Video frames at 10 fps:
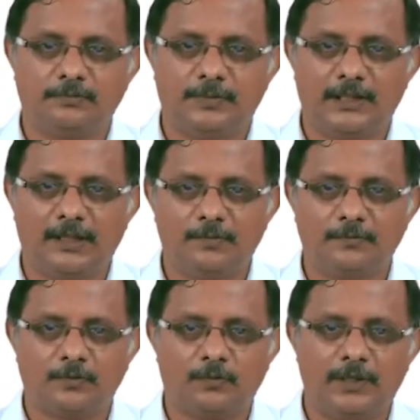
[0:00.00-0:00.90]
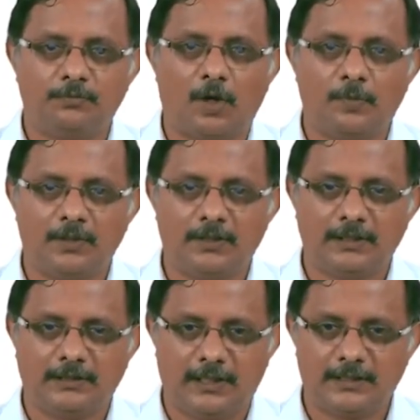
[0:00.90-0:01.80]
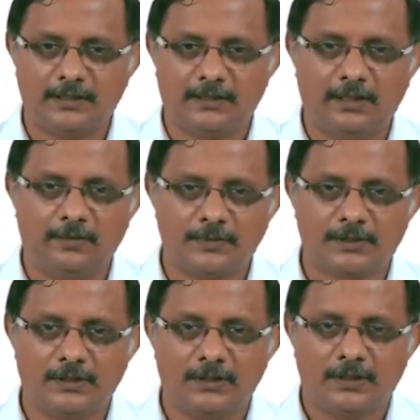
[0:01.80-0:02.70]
became quite popular in the recent times